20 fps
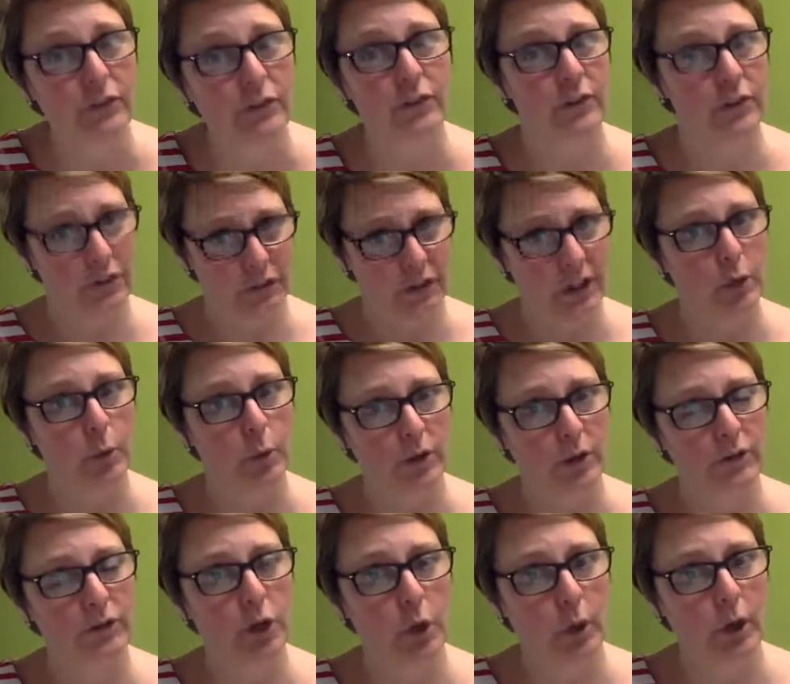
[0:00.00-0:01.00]
to see
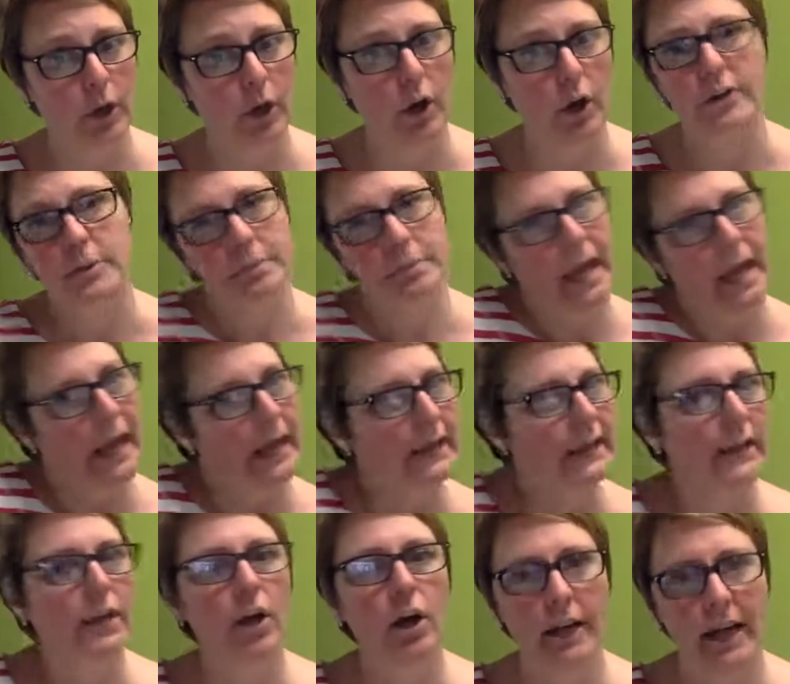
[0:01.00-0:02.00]
what's going on,
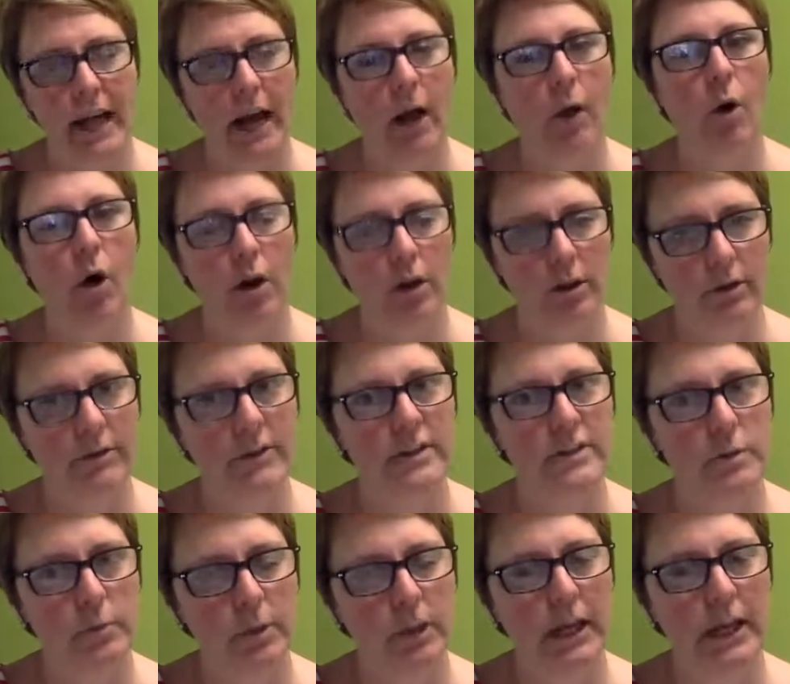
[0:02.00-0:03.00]
depending on how all of
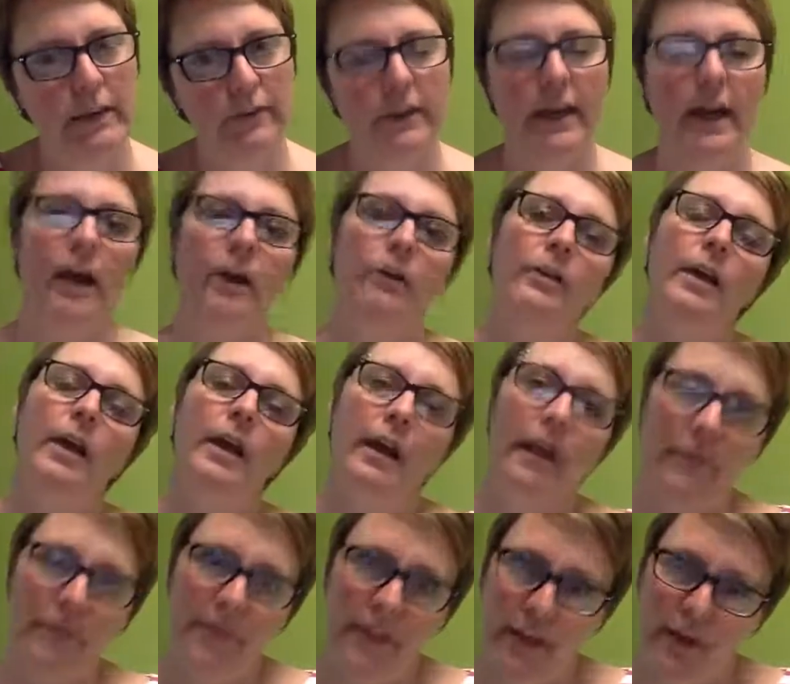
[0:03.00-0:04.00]
this plays out.
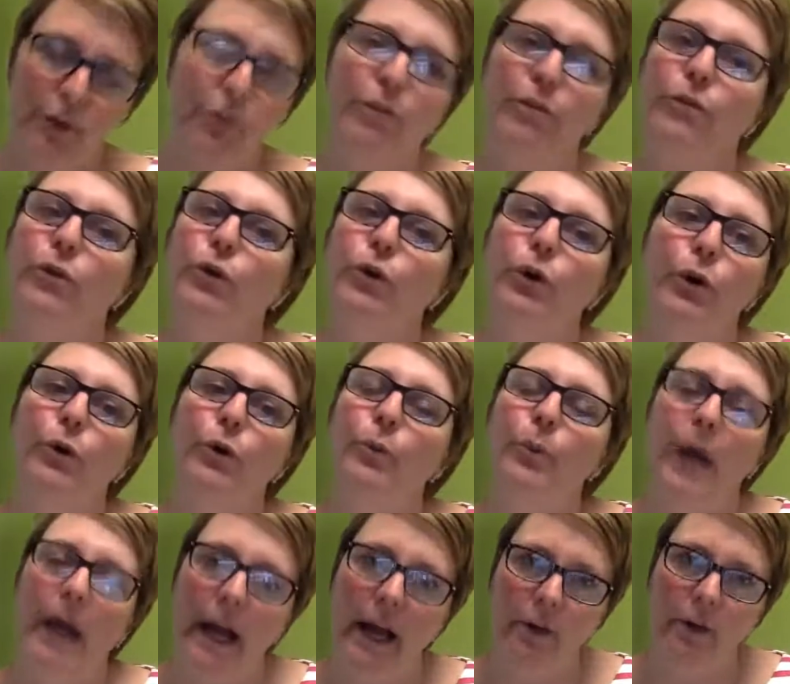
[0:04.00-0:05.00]
And then a third
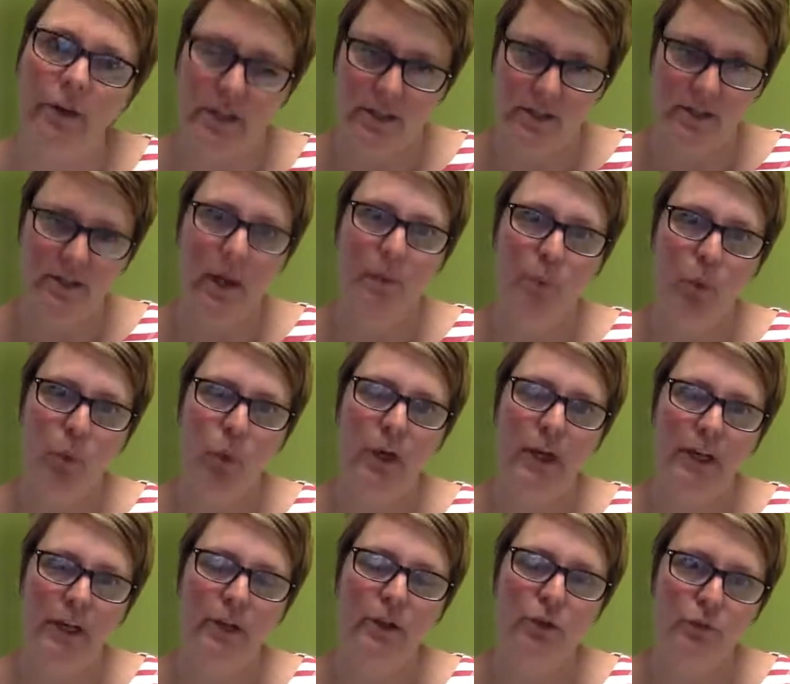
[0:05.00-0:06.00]
round at some
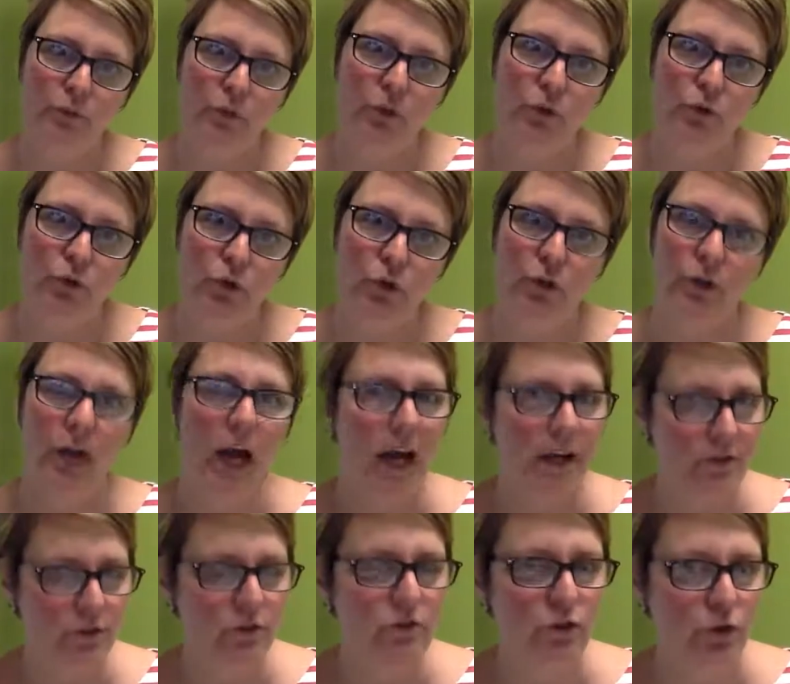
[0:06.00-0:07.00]
point in the future, not
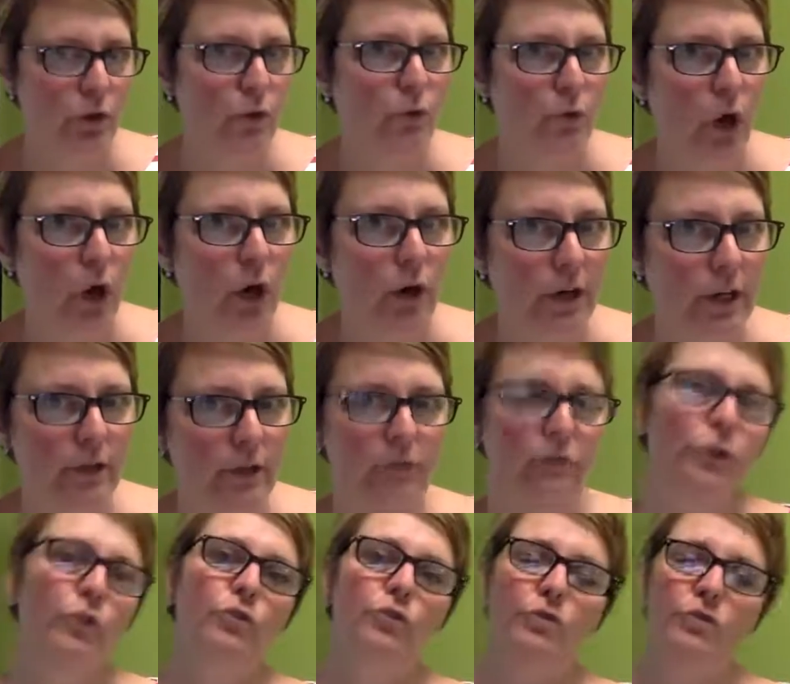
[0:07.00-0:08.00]
too far in the
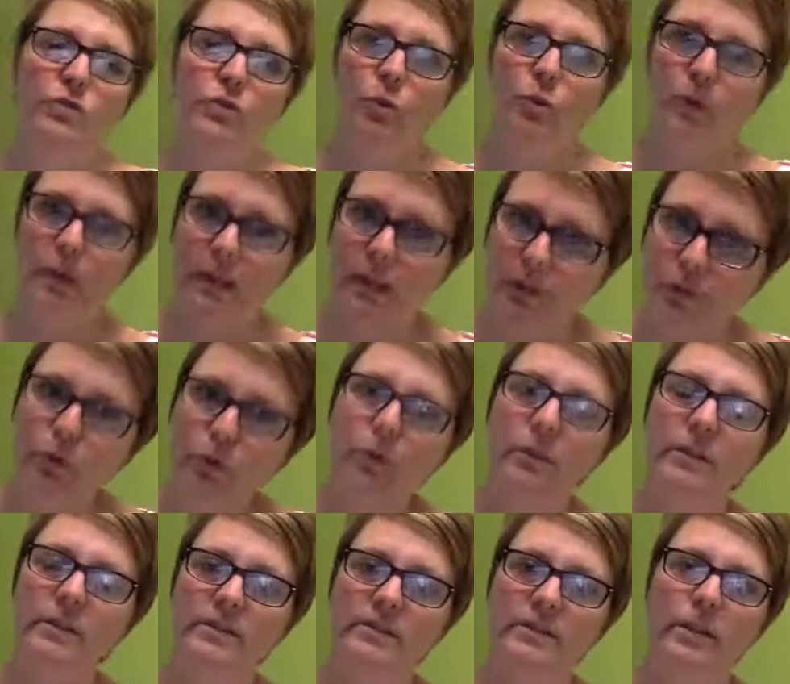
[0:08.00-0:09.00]
future, so we can
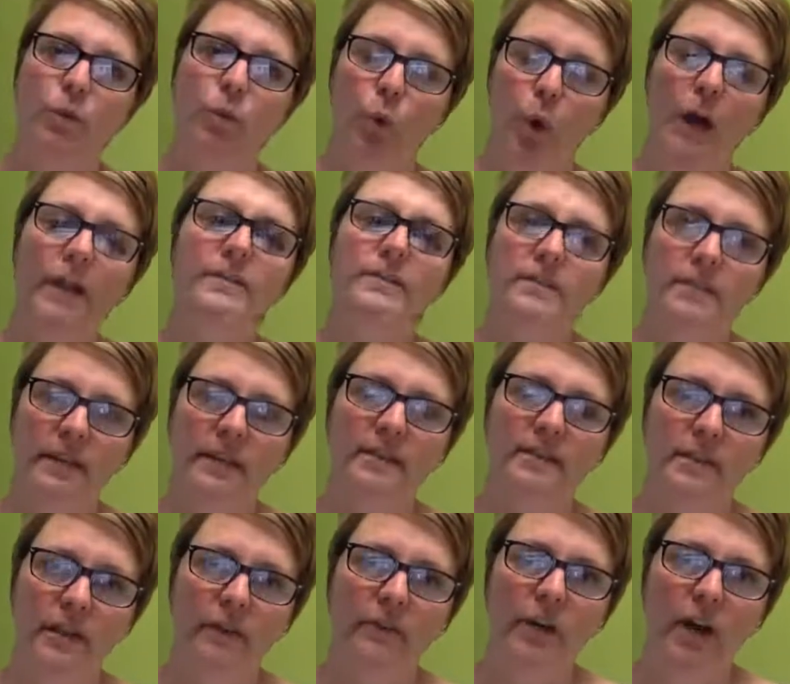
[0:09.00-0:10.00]
really see once things
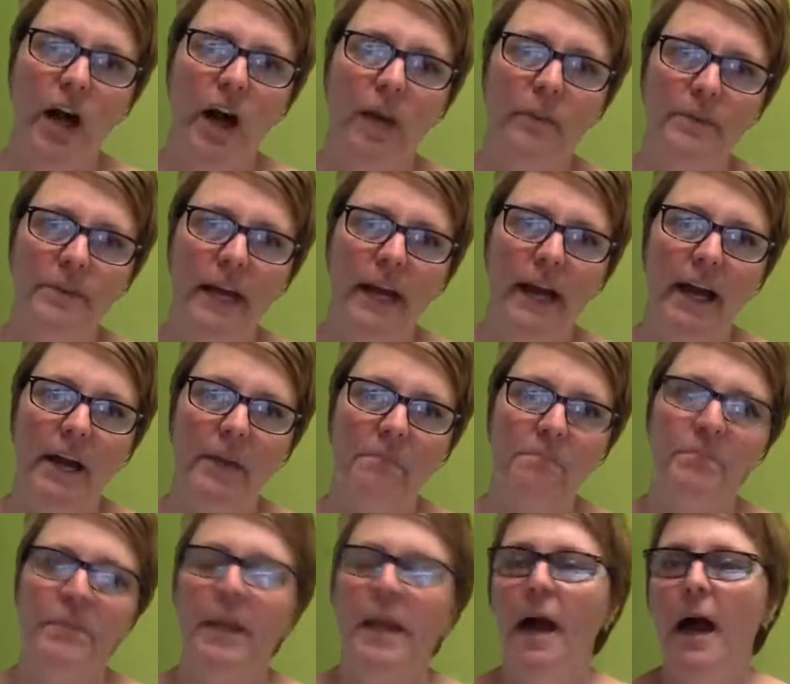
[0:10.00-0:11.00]
have calmed down.
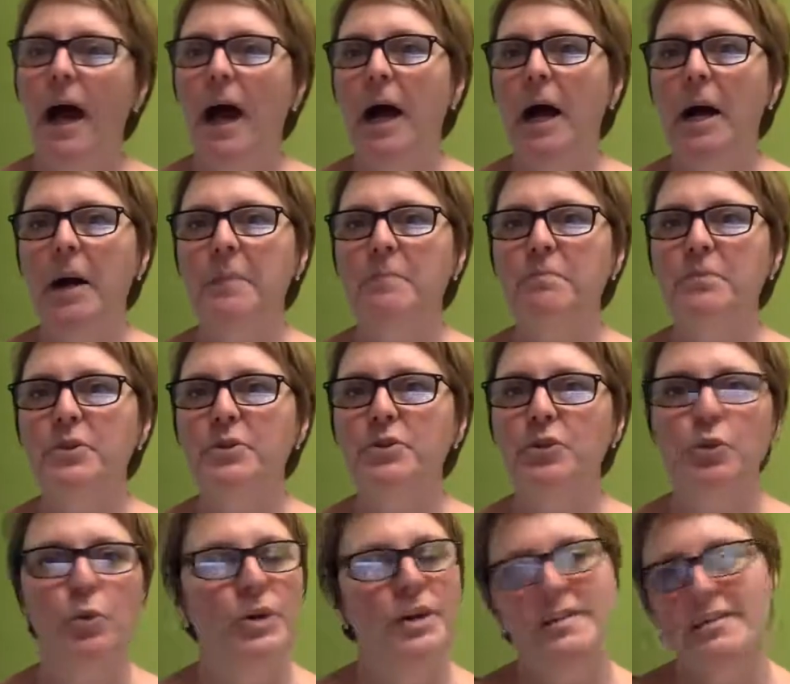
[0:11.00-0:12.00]

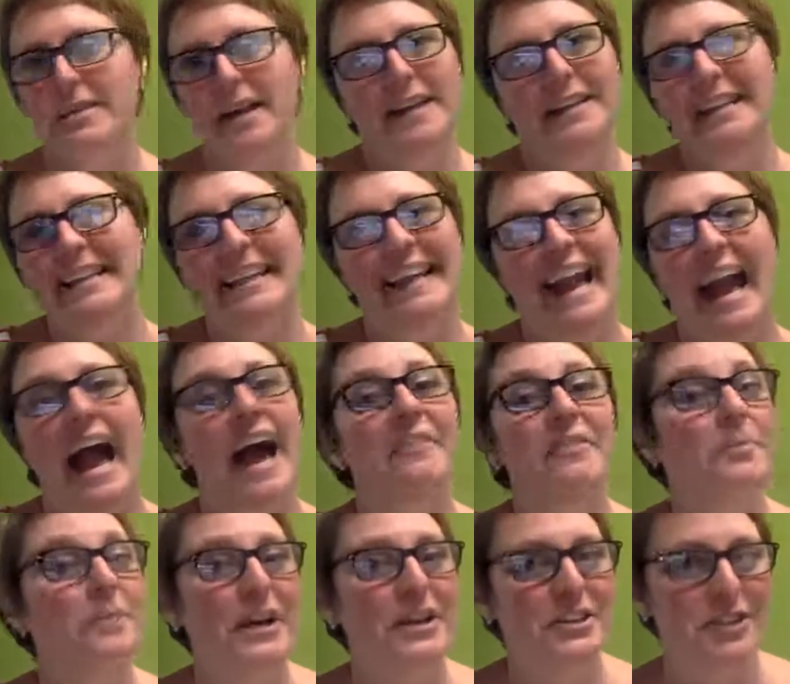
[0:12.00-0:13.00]
Do we suddenly have
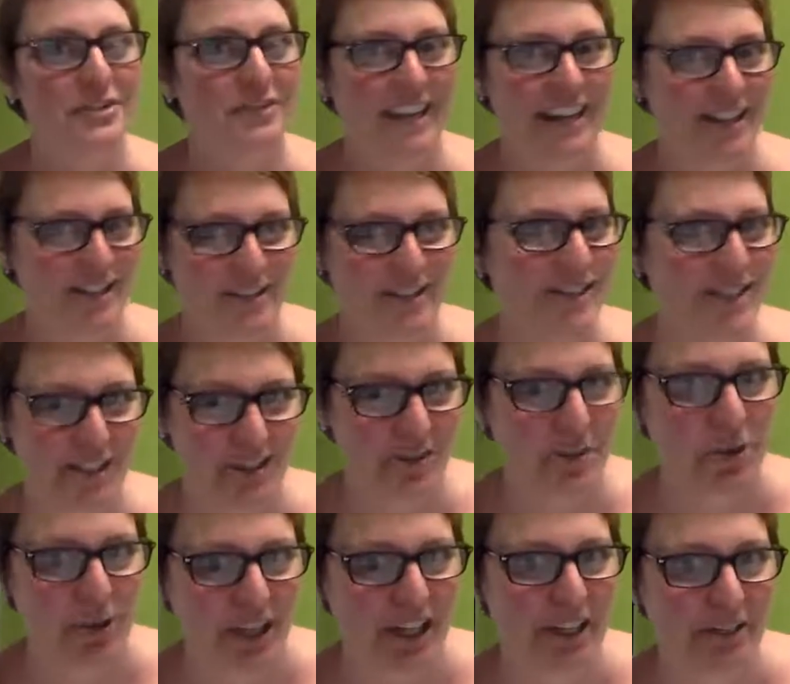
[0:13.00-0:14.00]
a bunch of agencies
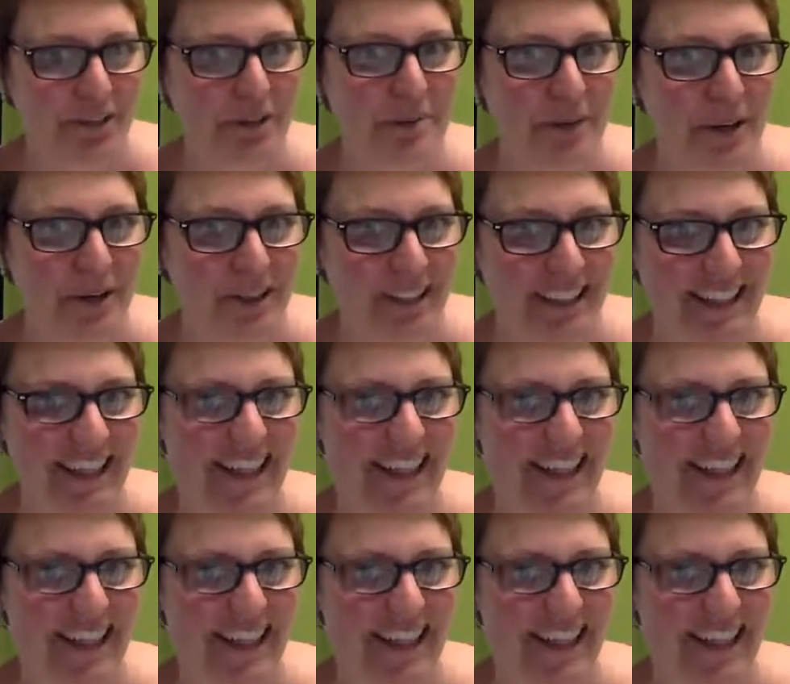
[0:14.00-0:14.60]
working remotely?